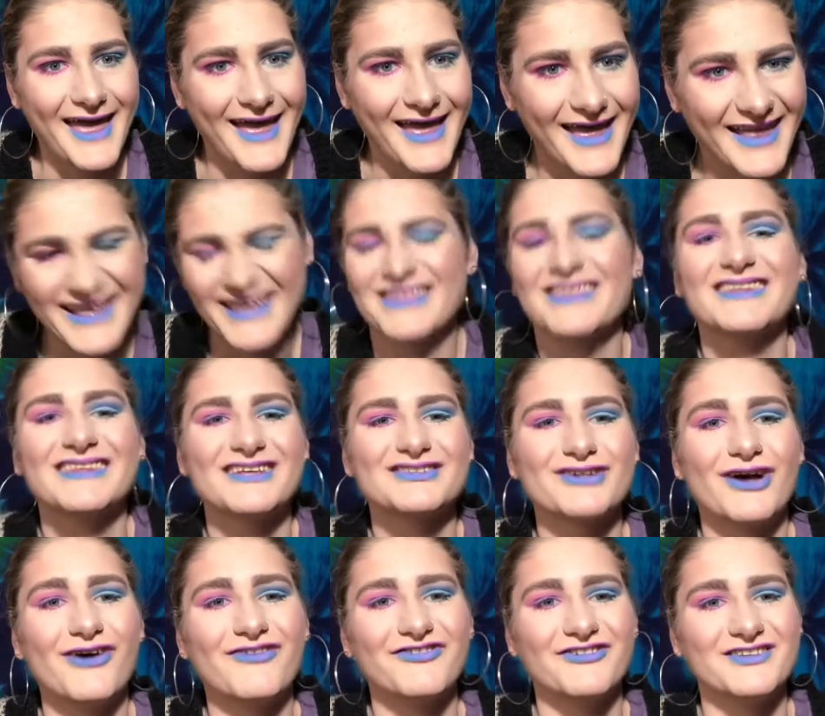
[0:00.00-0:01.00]
And I think that's
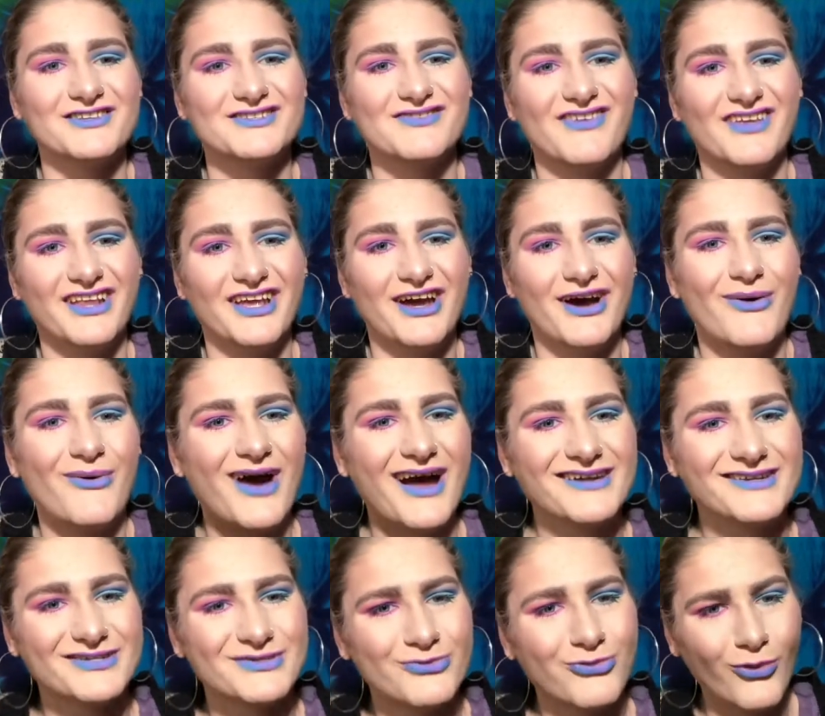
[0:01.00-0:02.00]
all for this video. I
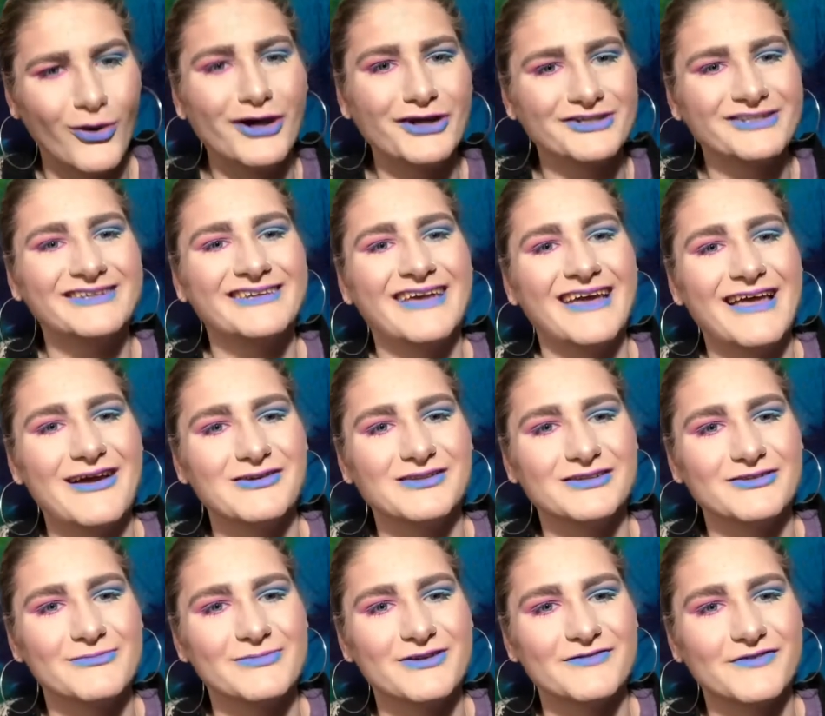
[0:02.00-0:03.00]
just wanted to get out a
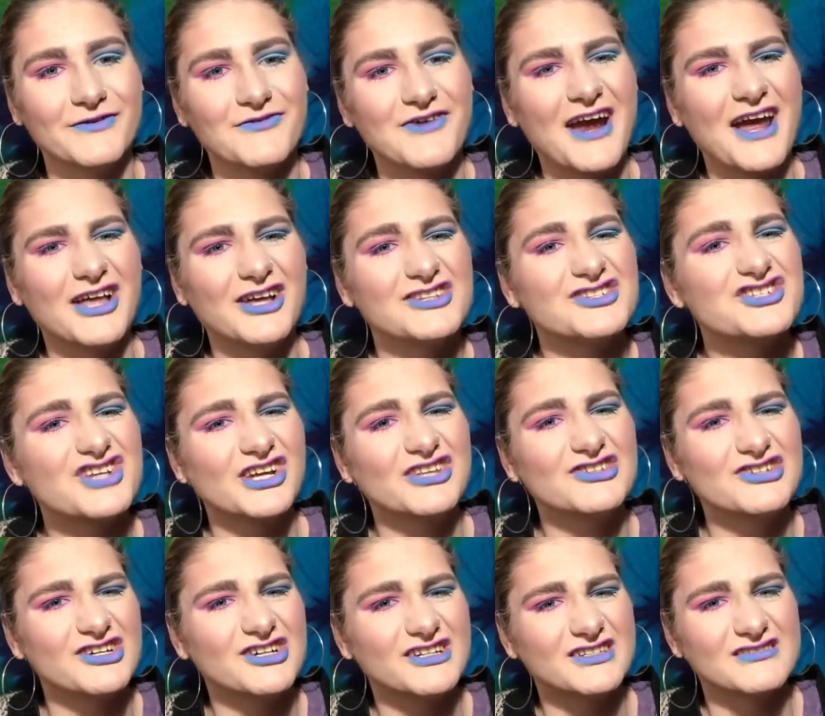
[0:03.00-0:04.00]
little bit of a rant on
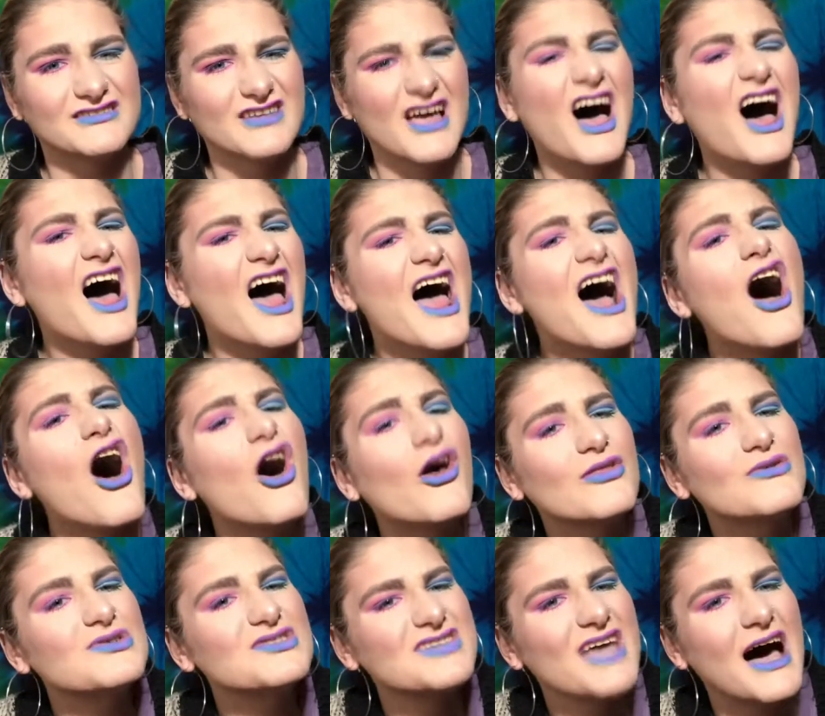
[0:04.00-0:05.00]
gender and all
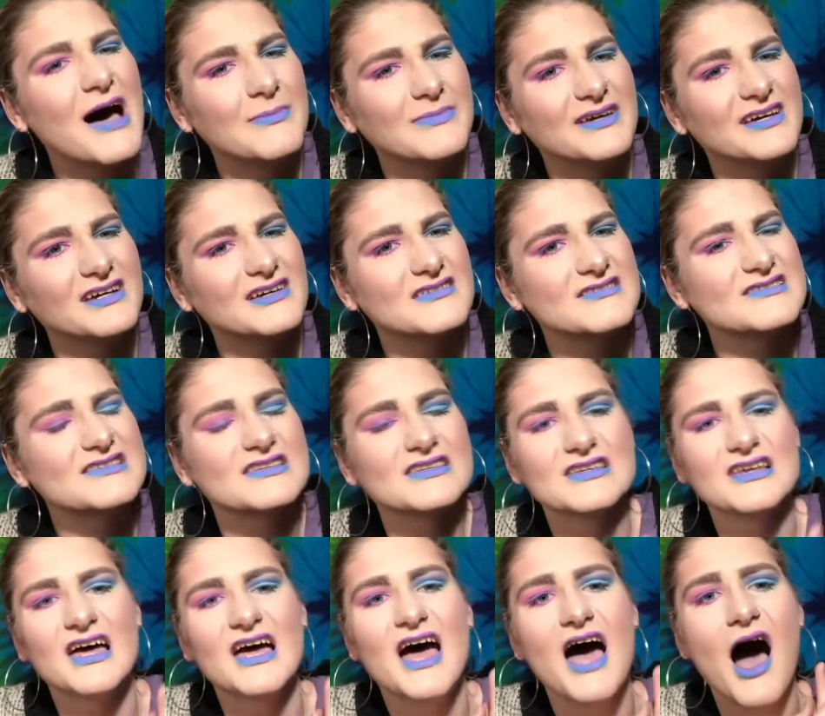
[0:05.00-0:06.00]
those topics.
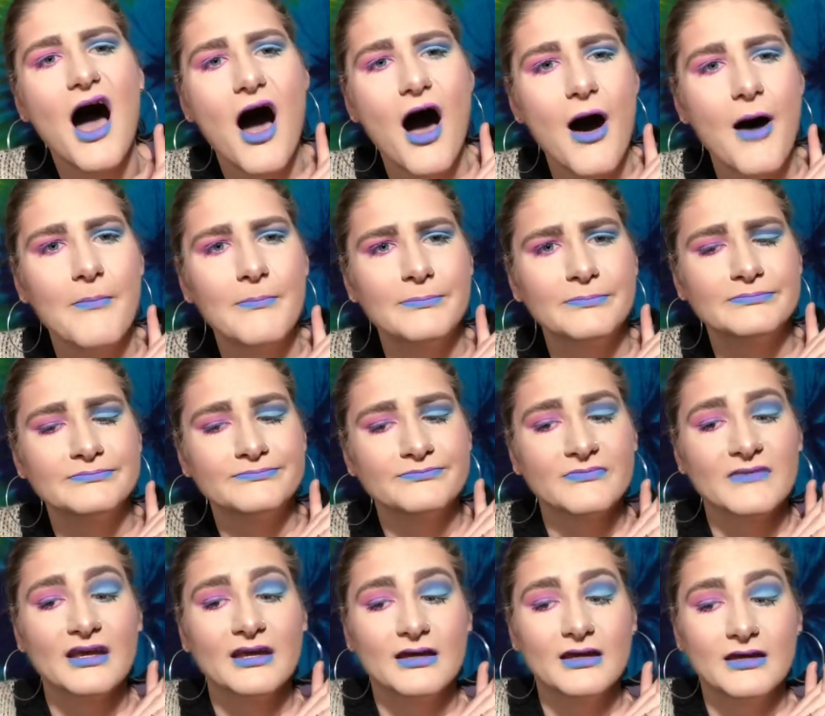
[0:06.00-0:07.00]
Um,
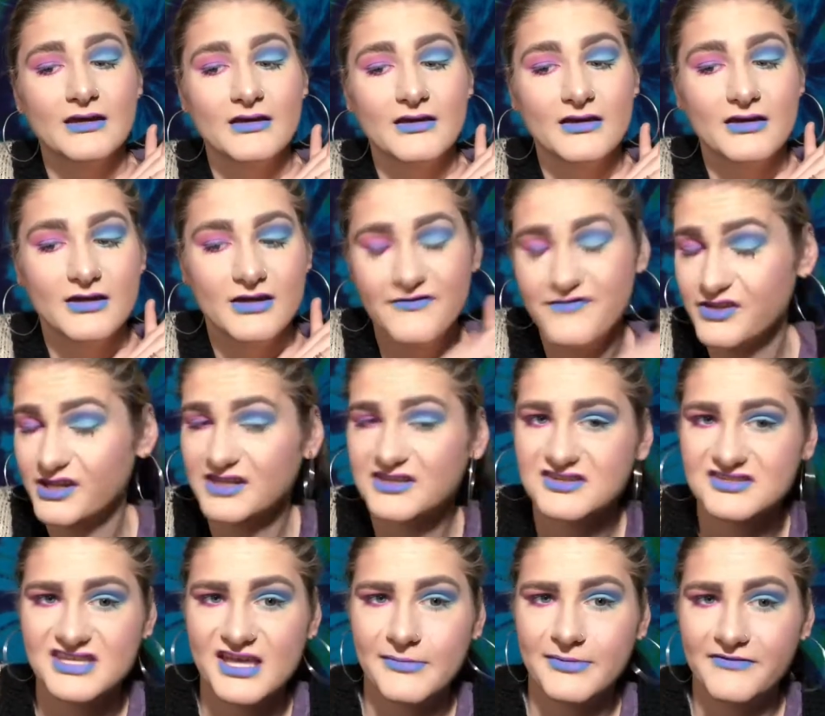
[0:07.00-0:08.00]
if you like
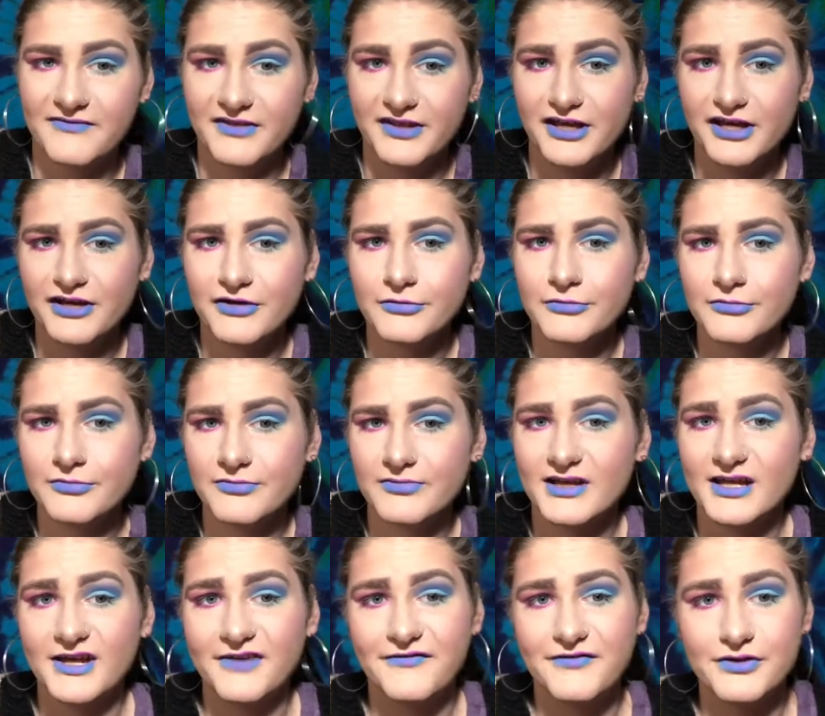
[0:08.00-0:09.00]
this type of video,
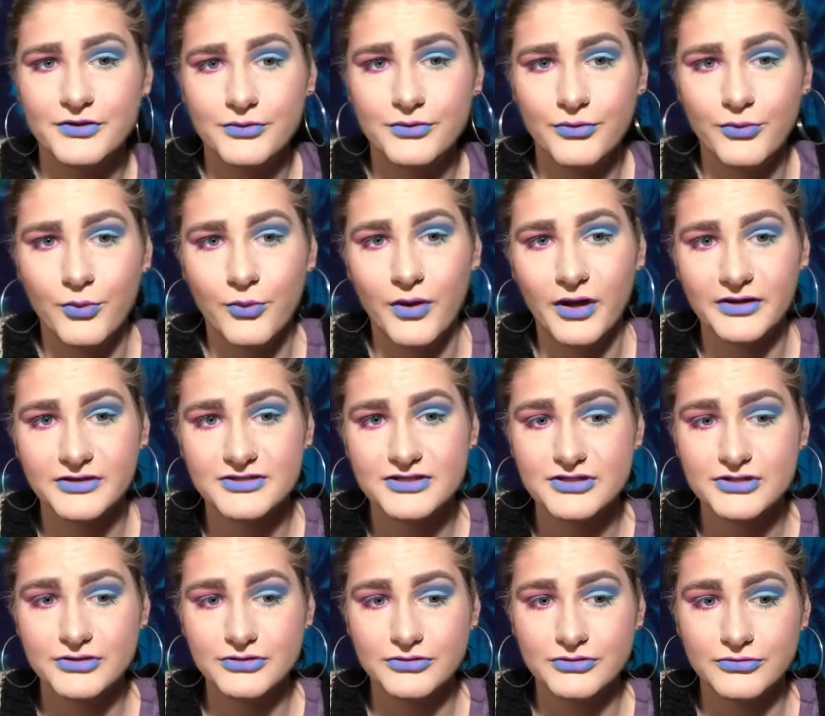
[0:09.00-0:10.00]
if you want
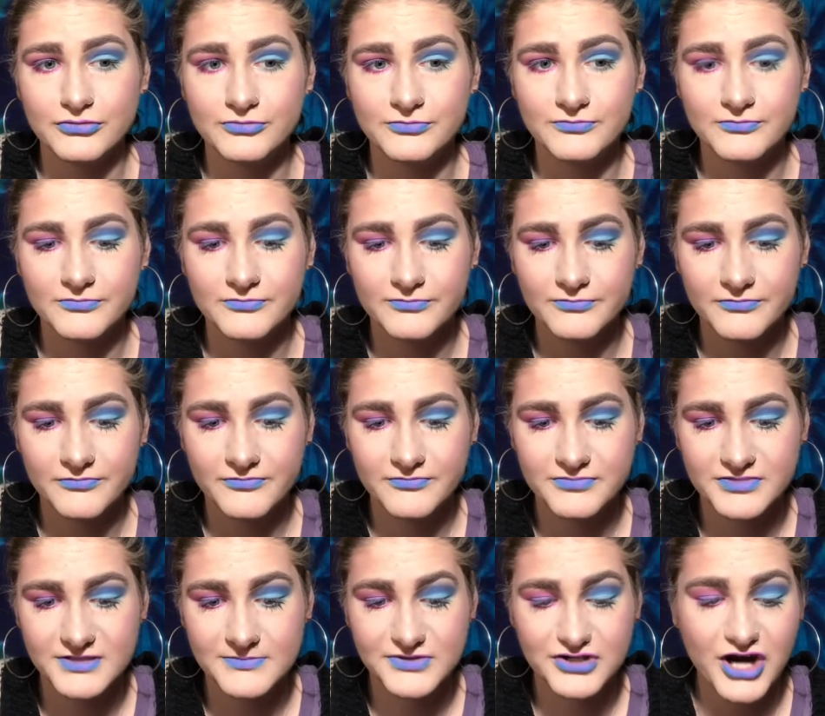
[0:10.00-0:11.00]
to
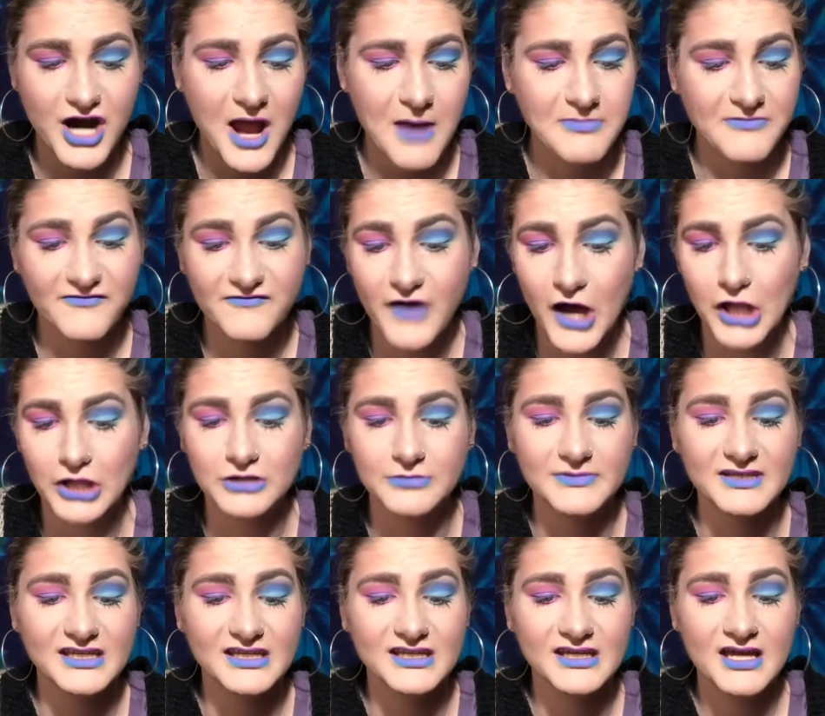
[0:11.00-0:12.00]
subscribe and follow
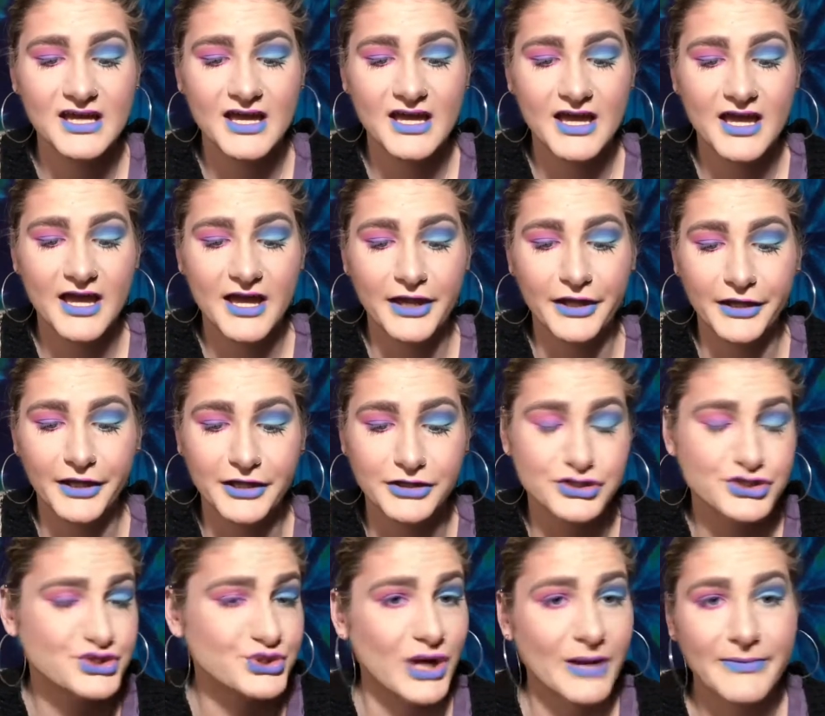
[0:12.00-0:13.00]
me
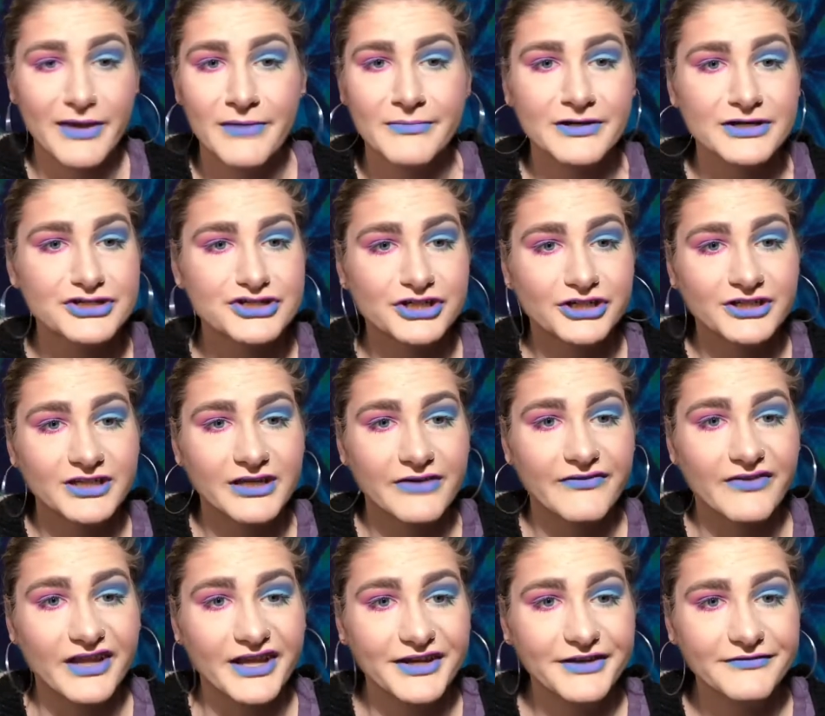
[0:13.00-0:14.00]
and join me on my journey of
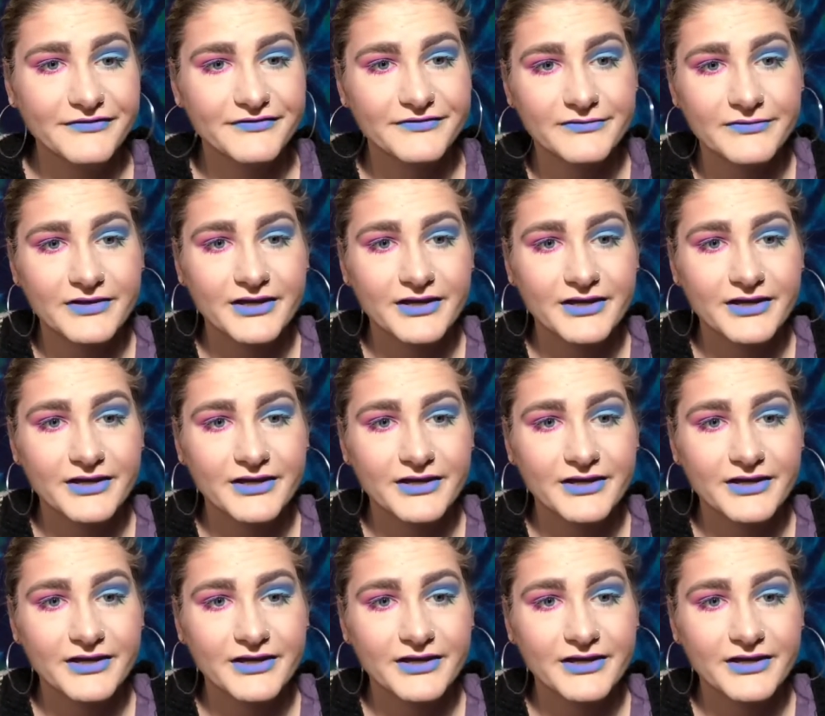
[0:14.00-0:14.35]
life,